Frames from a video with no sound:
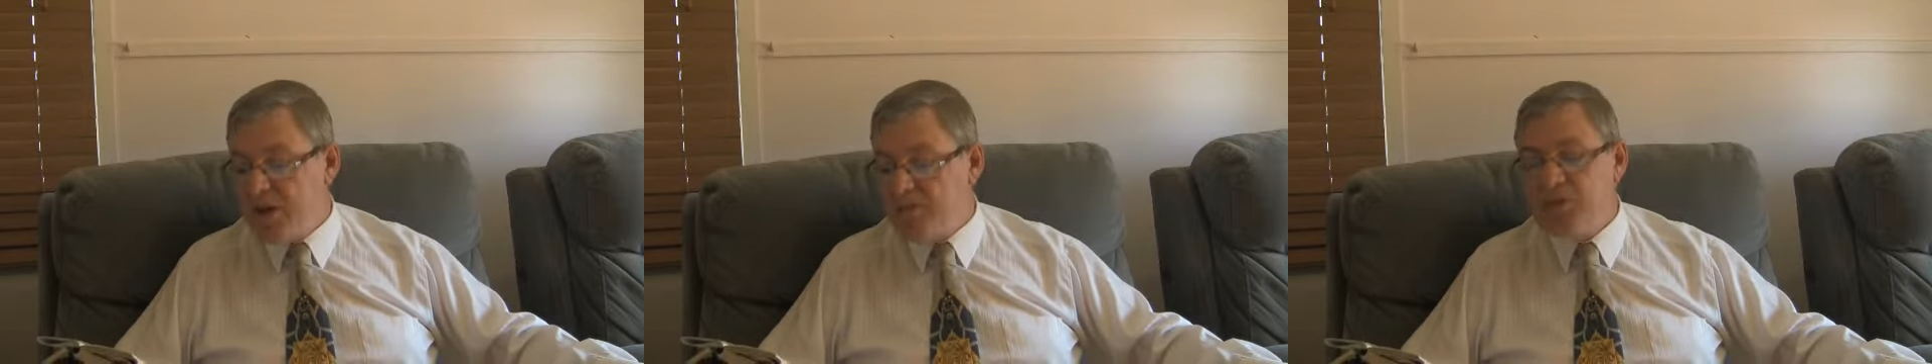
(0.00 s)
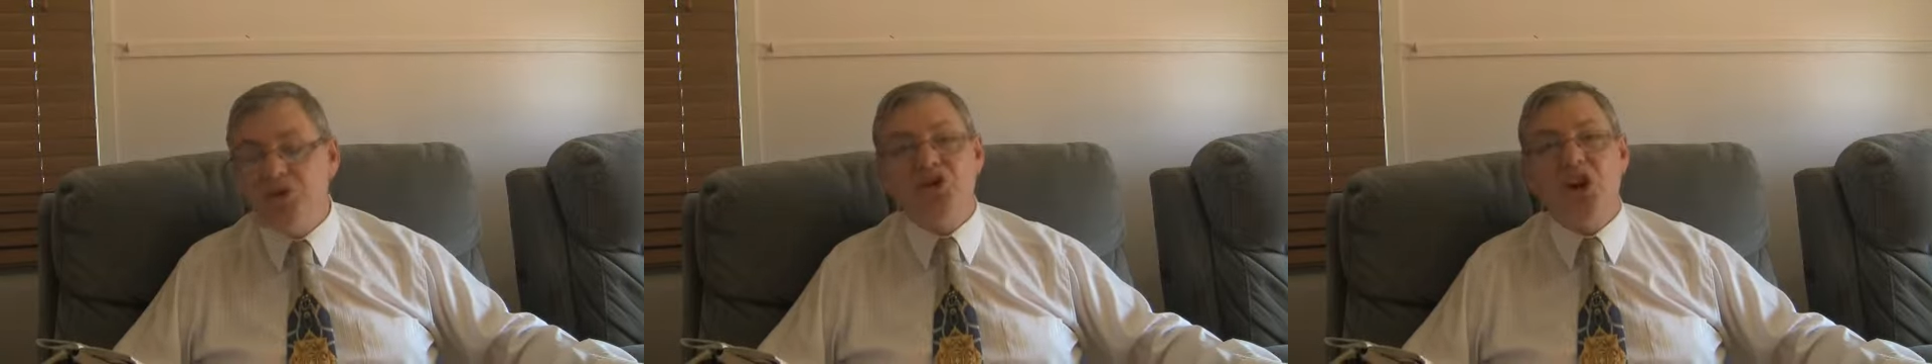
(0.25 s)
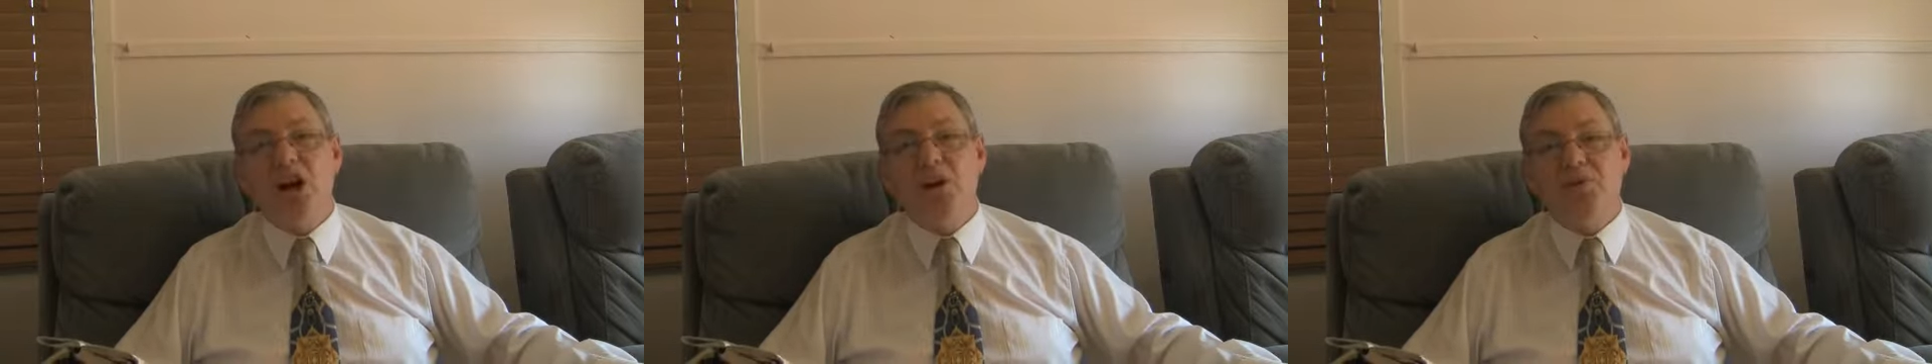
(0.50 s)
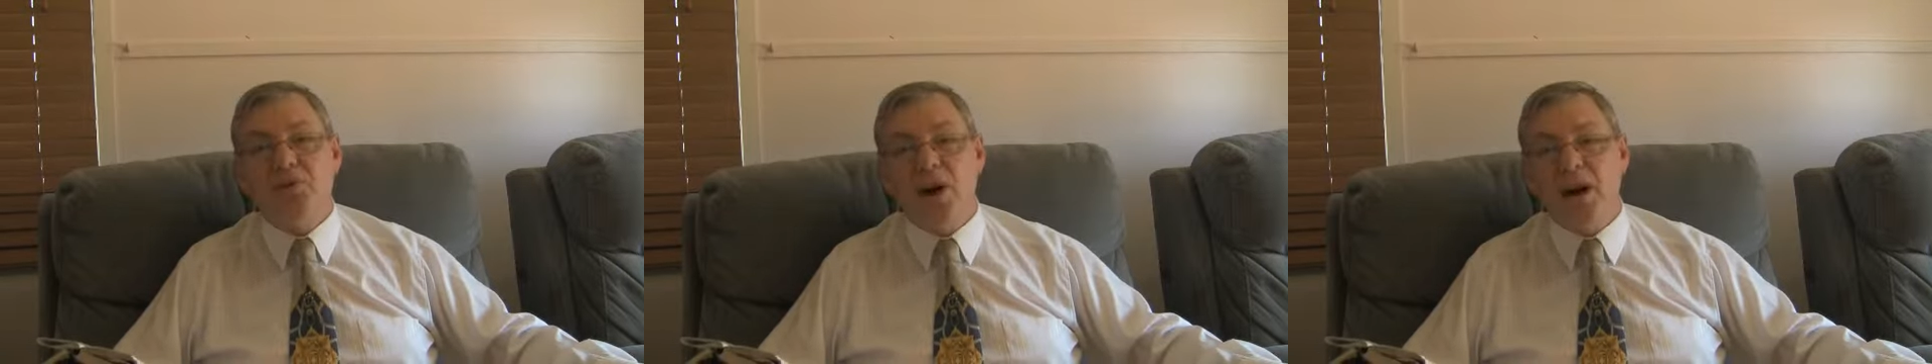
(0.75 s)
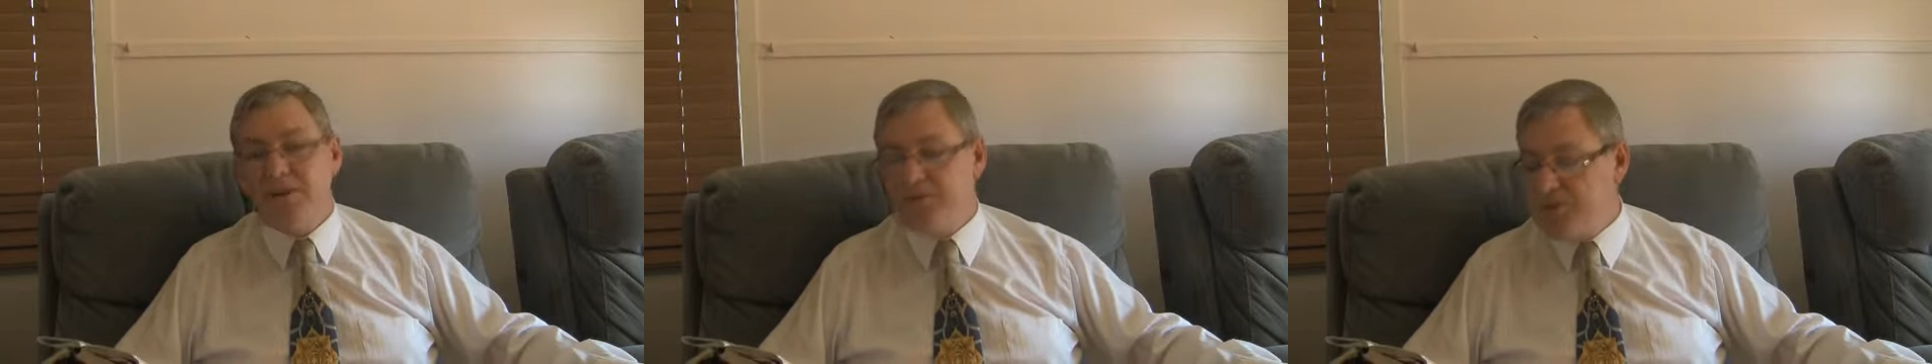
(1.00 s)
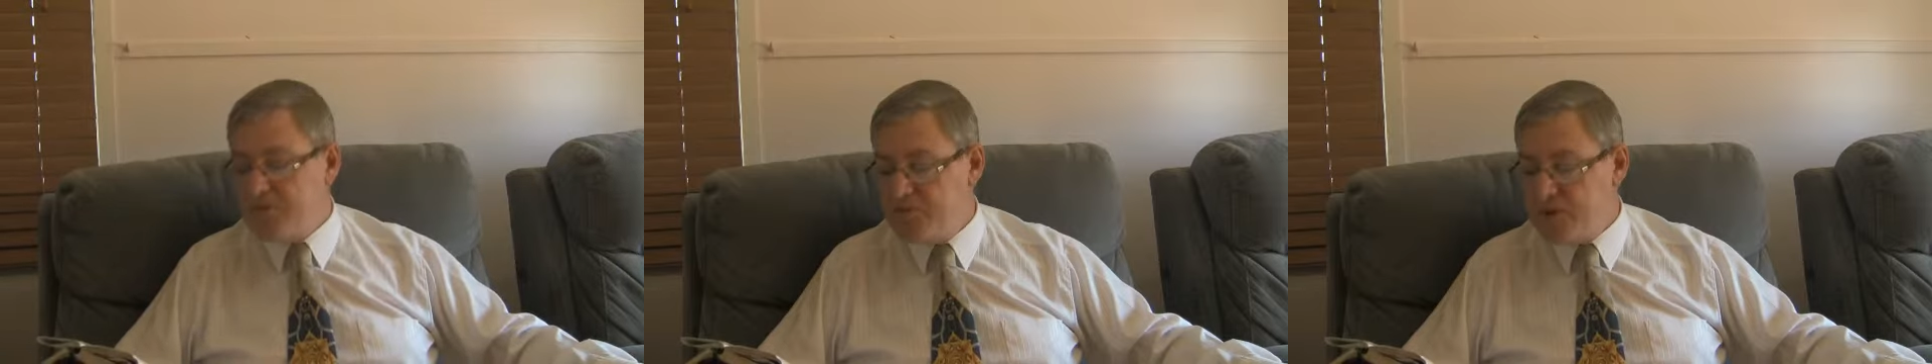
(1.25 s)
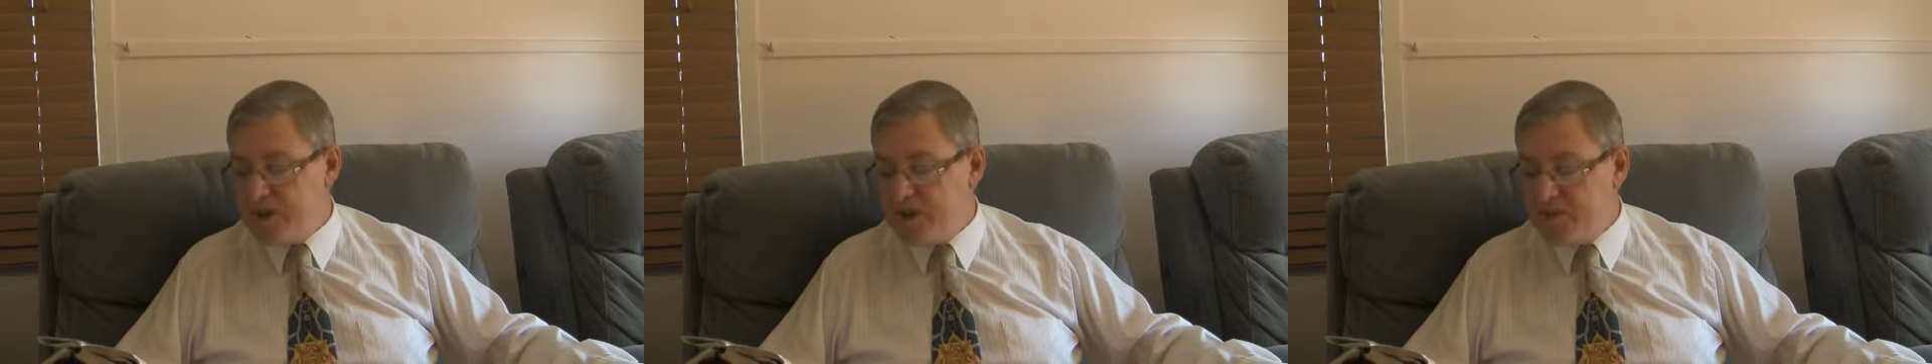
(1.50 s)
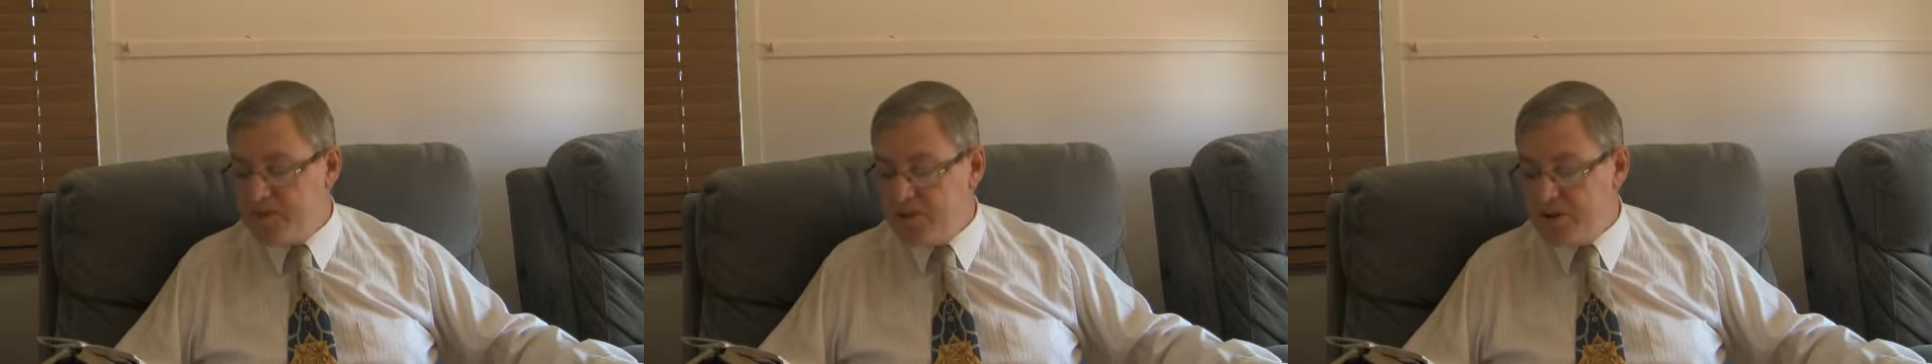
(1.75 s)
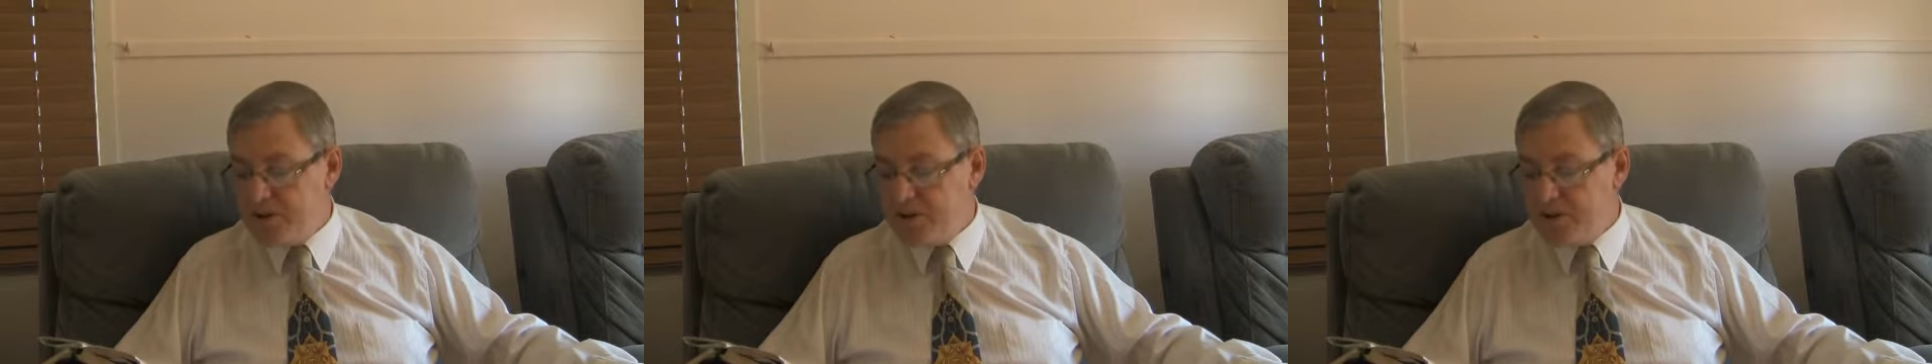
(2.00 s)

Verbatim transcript: up the tribes of Jacob,